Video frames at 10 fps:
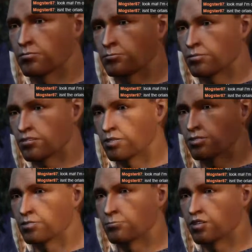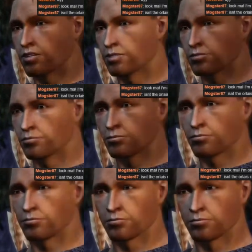I'm a bit of an exception.
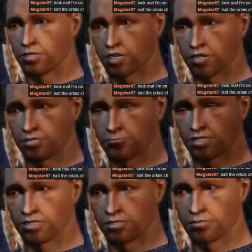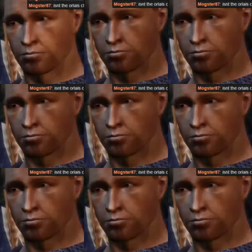Lucky me.